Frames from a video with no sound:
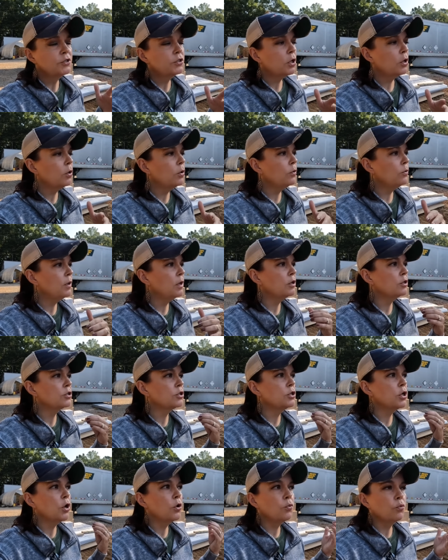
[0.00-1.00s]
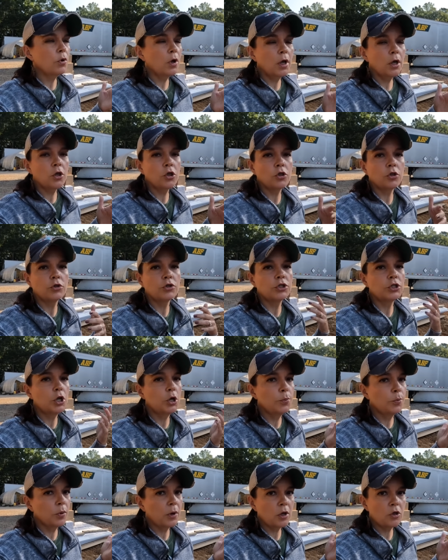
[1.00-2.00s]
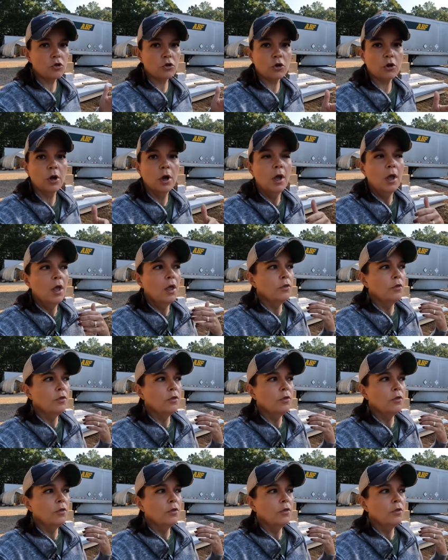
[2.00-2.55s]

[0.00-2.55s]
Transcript: So there's no rush, there's no pressure